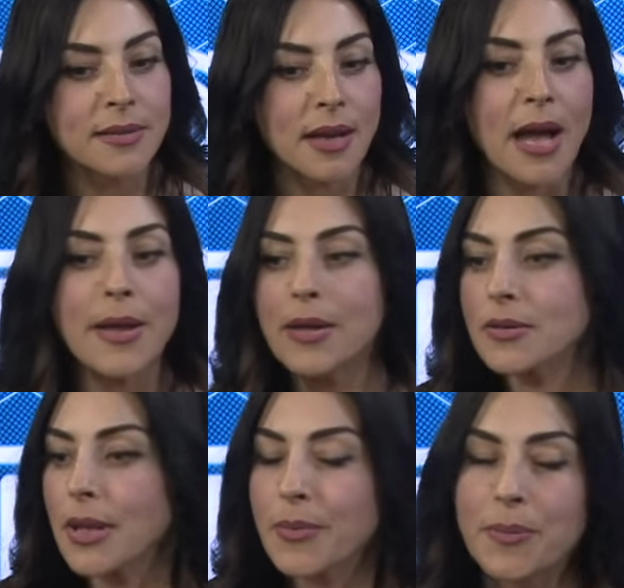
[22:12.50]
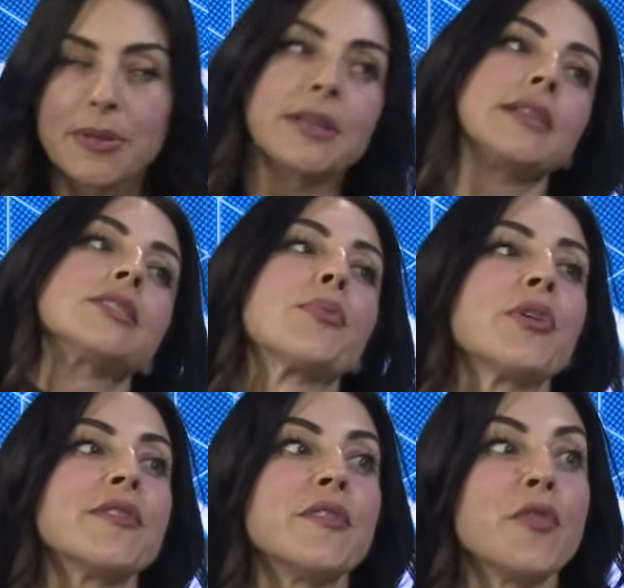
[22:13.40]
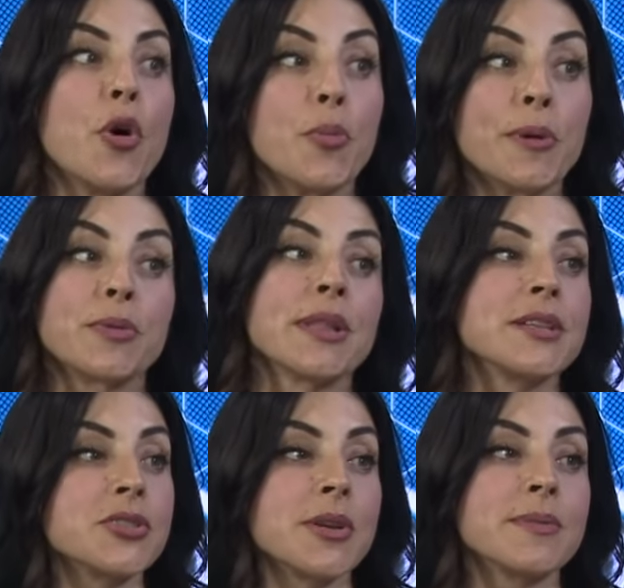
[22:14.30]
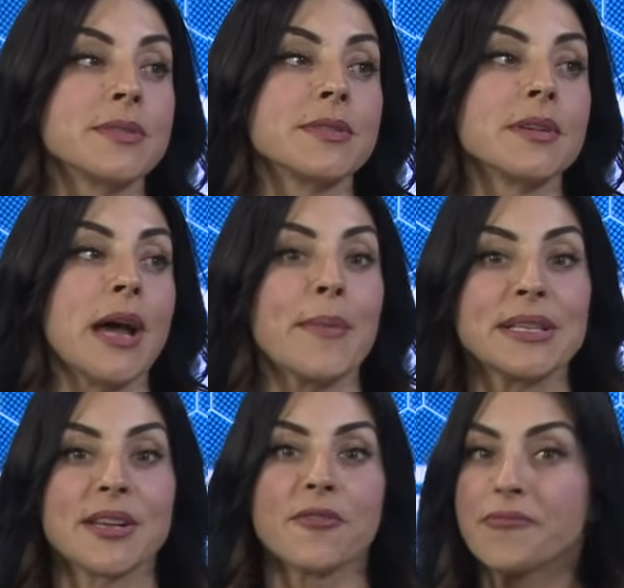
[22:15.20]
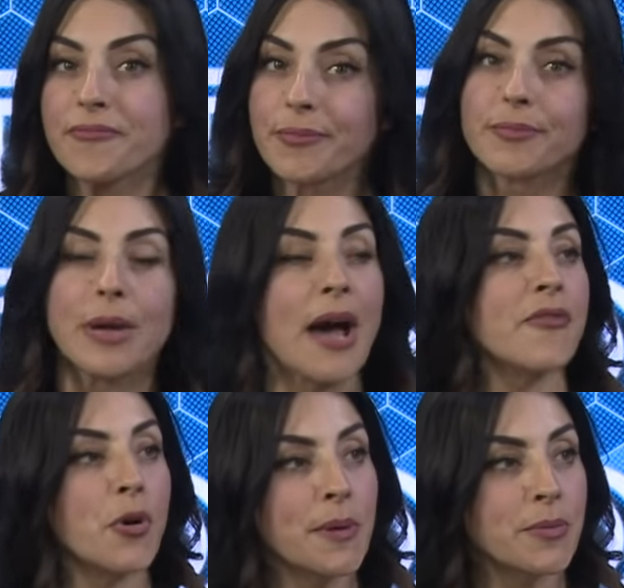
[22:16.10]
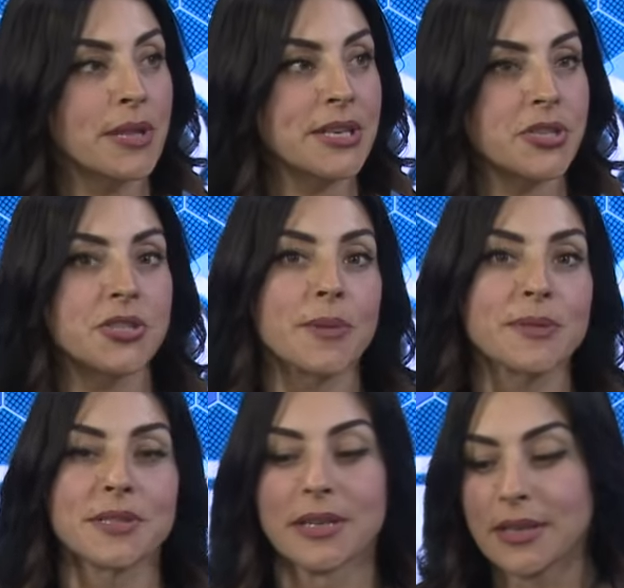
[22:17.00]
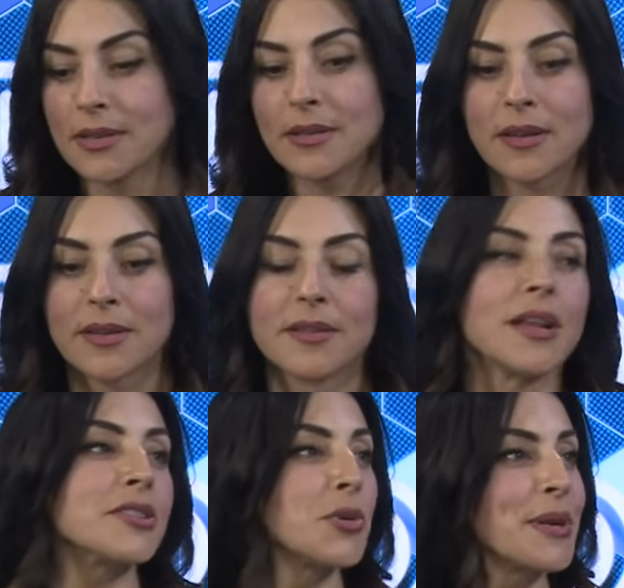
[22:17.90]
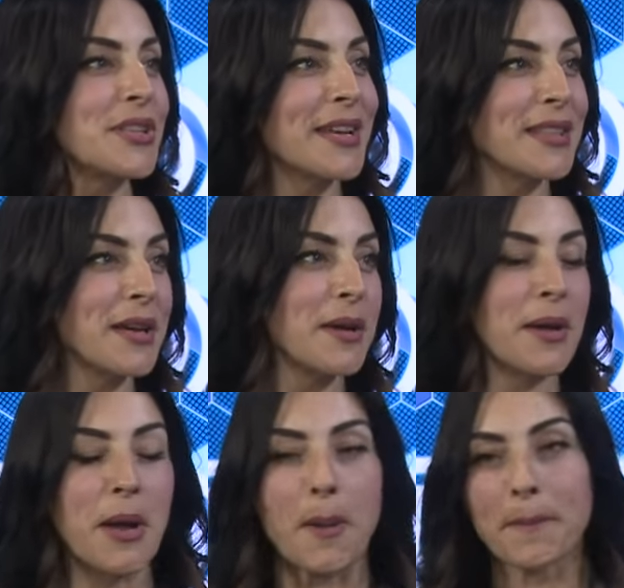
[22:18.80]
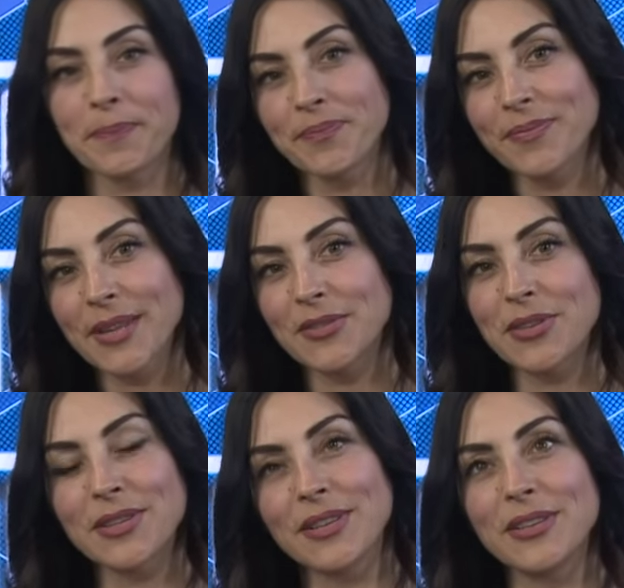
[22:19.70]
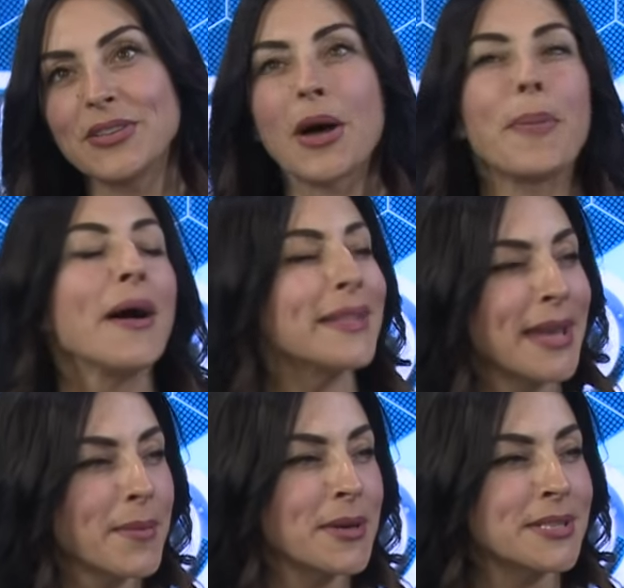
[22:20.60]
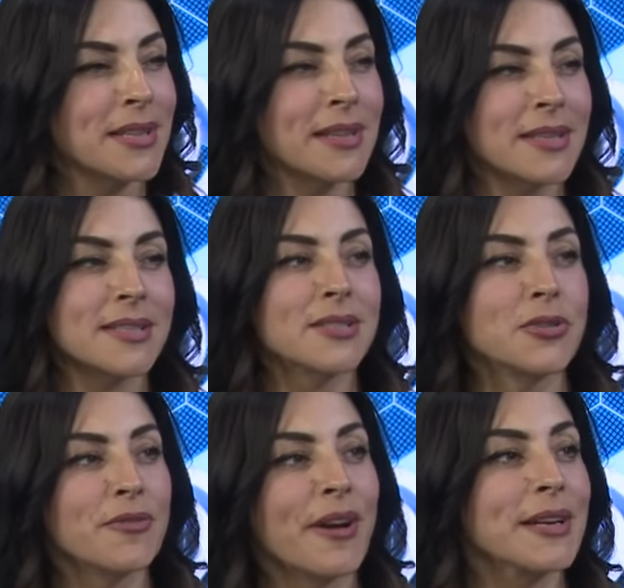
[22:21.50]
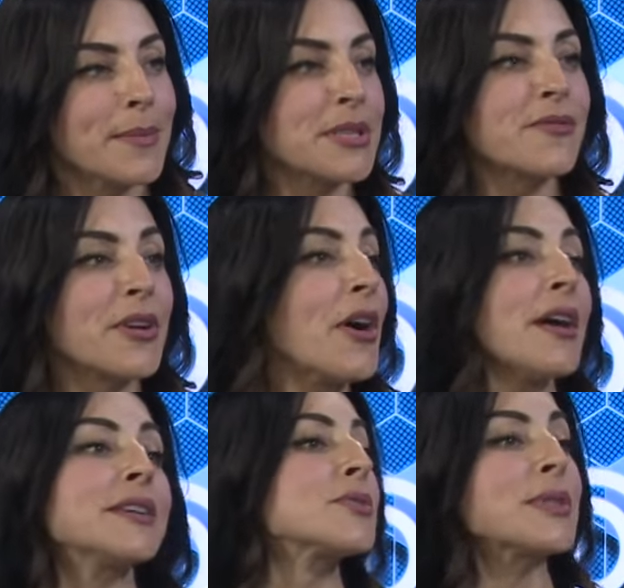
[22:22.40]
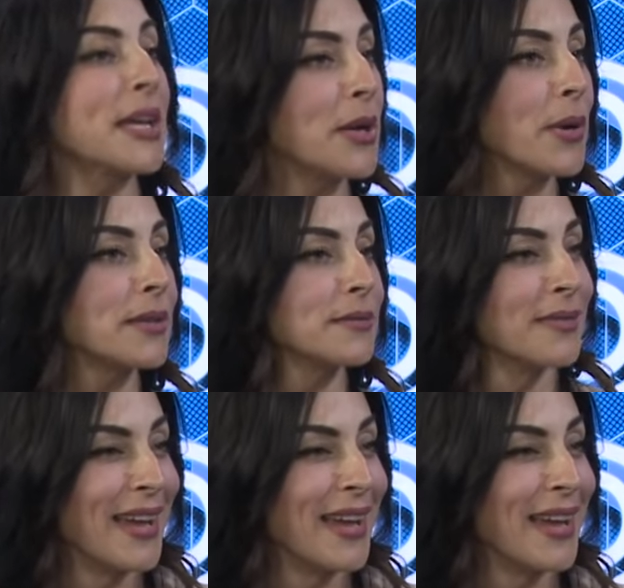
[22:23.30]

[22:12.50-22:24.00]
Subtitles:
I am completely supportive of open relationships. I myself have open relationships, not so much like the, not polyamorous, I think that's too defined. I'm just very honest with anyone.